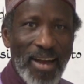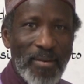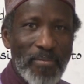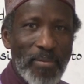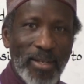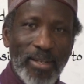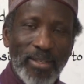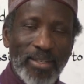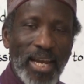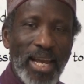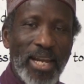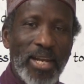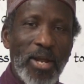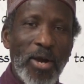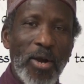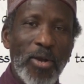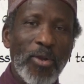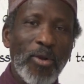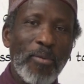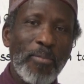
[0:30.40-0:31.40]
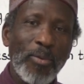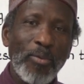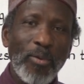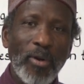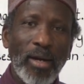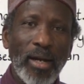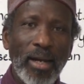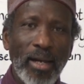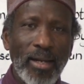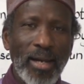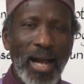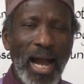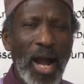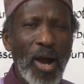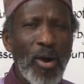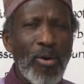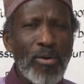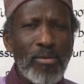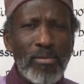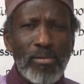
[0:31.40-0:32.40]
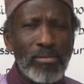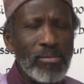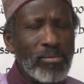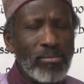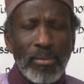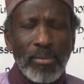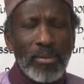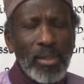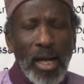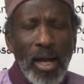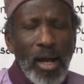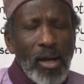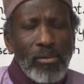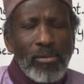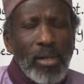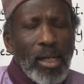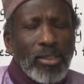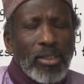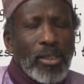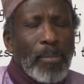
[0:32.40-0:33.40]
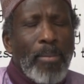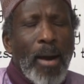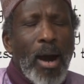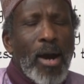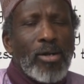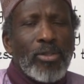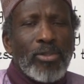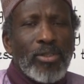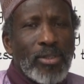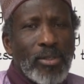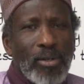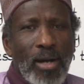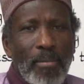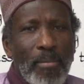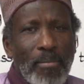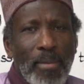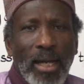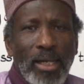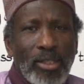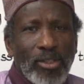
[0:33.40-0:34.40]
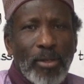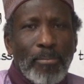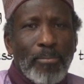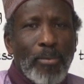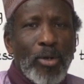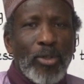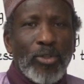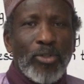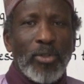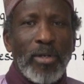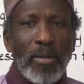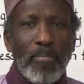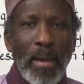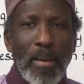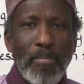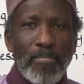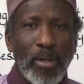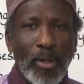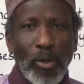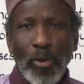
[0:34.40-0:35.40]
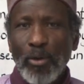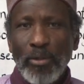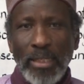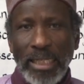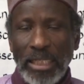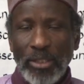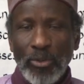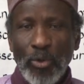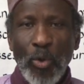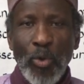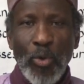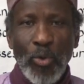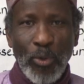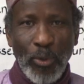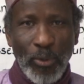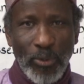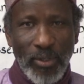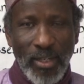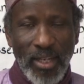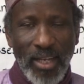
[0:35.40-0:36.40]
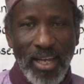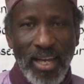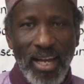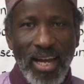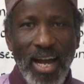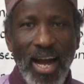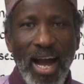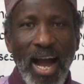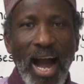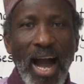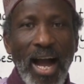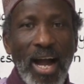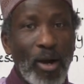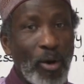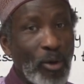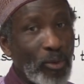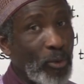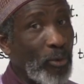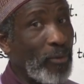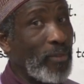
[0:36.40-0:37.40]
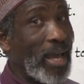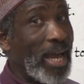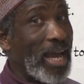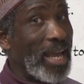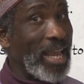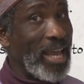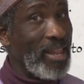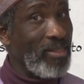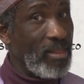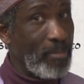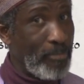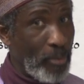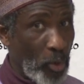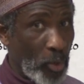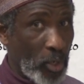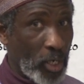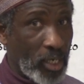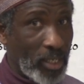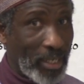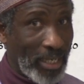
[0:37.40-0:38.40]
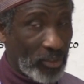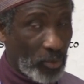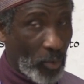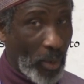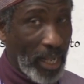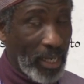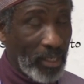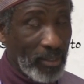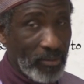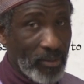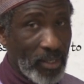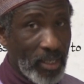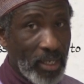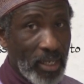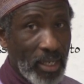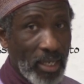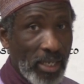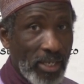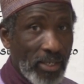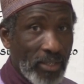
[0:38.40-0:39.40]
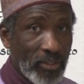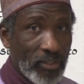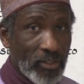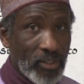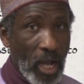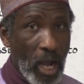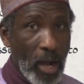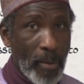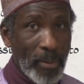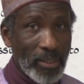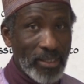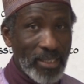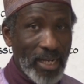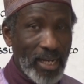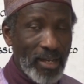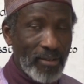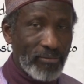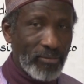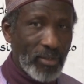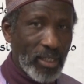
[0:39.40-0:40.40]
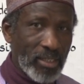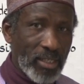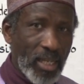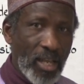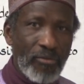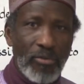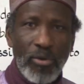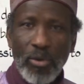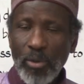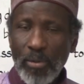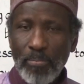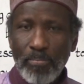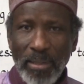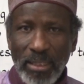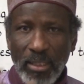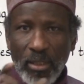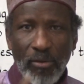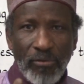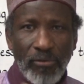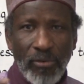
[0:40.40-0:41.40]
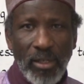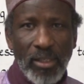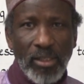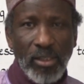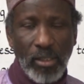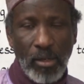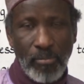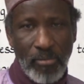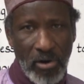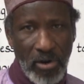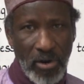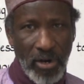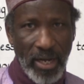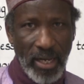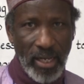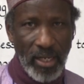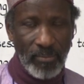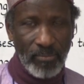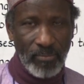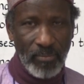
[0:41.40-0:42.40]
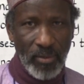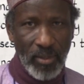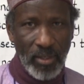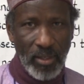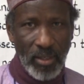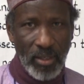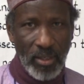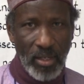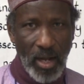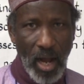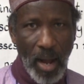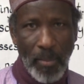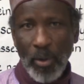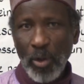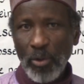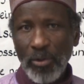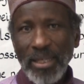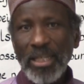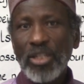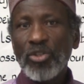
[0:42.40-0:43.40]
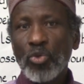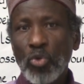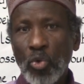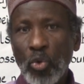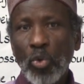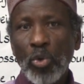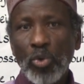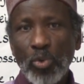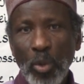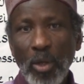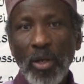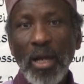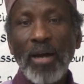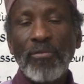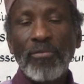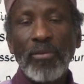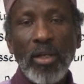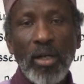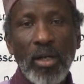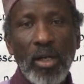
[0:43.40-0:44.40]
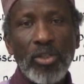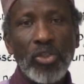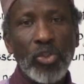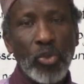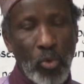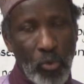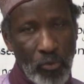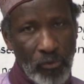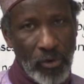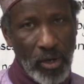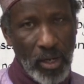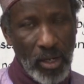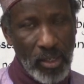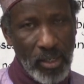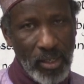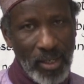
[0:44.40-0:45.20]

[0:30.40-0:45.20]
Because I know you'll be worrying, am I supposed to remember all these rules? Although they are in the book as well. So, but I'll just give you a bit of a summary about these rules we have learned so far.